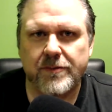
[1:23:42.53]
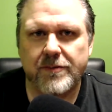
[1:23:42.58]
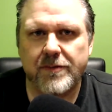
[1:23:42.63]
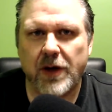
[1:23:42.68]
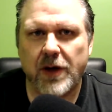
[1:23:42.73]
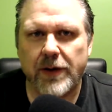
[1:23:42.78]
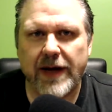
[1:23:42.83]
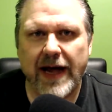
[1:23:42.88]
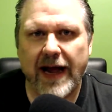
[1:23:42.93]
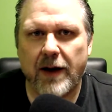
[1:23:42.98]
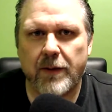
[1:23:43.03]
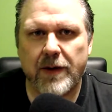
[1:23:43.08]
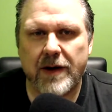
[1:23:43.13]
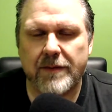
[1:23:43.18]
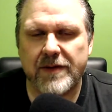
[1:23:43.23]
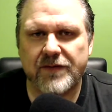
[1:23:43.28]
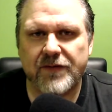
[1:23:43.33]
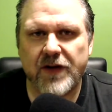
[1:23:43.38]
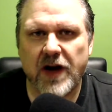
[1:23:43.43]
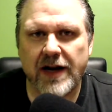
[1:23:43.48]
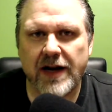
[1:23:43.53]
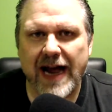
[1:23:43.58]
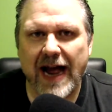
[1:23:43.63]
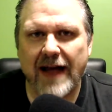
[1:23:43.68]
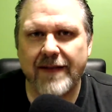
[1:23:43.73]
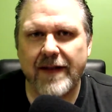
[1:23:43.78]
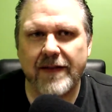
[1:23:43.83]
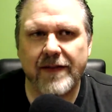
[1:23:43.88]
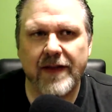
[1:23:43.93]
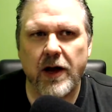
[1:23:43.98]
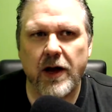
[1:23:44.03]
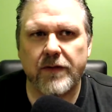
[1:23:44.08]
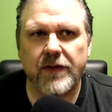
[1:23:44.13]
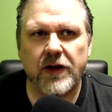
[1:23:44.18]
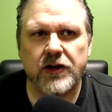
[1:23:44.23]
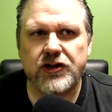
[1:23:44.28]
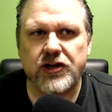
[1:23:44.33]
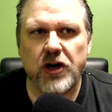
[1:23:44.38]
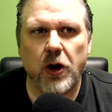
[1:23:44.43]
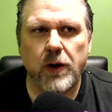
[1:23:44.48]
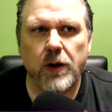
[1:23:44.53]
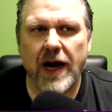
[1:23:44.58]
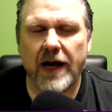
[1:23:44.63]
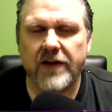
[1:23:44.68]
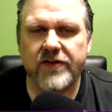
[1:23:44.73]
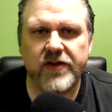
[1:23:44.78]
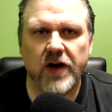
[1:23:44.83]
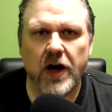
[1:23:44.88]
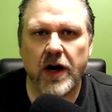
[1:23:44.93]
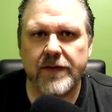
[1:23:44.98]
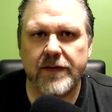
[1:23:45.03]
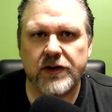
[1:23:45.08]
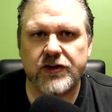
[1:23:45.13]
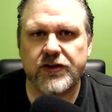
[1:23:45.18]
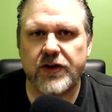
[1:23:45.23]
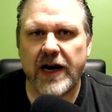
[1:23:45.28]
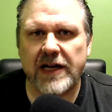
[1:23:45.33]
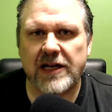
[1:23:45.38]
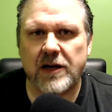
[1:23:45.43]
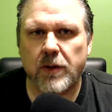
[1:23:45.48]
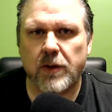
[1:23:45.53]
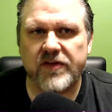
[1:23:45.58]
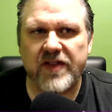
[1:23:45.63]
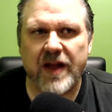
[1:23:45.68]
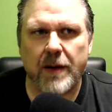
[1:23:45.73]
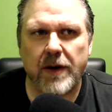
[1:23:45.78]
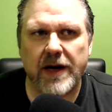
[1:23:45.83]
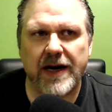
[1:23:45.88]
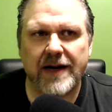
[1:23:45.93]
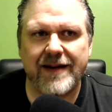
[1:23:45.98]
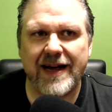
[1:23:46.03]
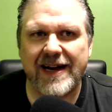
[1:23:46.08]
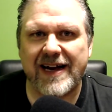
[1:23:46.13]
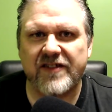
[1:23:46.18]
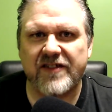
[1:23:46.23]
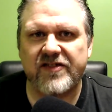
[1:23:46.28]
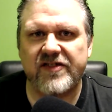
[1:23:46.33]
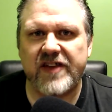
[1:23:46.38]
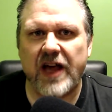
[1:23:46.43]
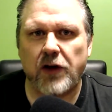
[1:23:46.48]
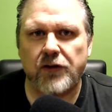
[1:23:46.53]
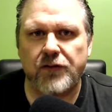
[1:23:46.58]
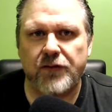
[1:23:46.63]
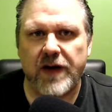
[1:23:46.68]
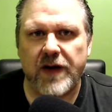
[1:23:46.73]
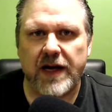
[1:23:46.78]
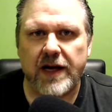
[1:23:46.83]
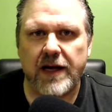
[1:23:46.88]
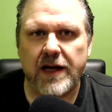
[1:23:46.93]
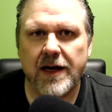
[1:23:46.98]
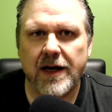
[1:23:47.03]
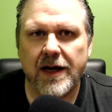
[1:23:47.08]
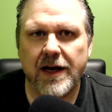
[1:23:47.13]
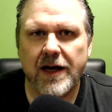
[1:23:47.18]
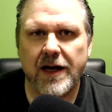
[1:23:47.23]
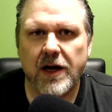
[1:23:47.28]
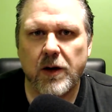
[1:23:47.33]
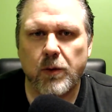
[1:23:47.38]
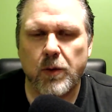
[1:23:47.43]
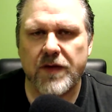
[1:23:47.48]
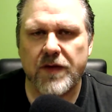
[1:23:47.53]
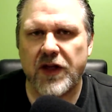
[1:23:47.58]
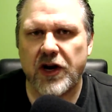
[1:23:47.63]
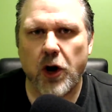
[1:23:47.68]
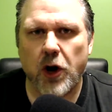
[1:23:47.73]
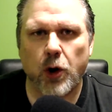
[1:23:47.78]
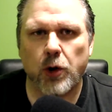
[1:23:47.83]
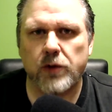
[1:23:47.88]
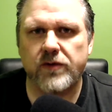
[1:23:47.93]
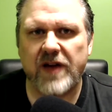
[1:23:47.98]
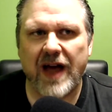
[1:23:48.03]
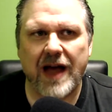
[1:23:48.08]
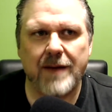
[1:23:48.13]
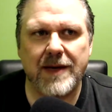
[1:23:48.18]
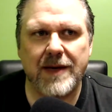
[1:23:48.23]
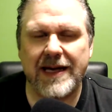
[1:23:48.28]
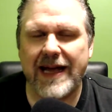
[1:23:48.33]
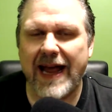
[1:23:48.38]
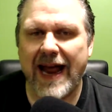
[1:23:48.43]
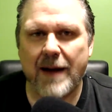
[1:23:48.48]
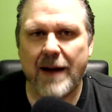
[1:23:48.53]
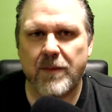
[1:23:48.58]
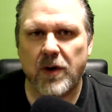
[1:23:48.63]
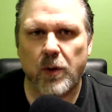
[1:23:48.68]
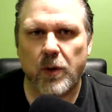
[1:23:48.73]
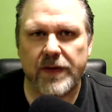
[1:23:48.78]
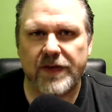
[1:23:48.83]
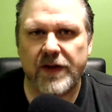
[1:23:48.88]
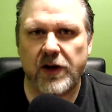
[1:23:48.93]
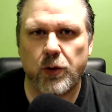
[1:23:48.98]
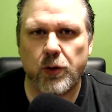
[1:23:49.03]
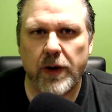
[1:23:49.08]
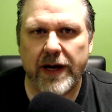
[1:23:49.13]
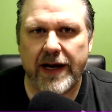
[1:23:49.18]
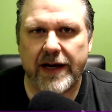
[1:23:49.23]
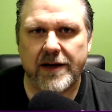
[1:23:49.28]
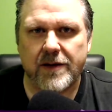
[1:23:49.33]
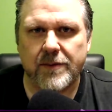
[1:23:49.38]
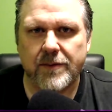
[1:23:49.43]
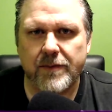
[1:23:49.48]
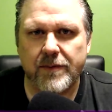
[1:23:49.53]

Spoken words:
Okay, or whatever the fuck. And then the joke I saw in the trailer was they were going to take a selfie with an old-timey camera with the Queen.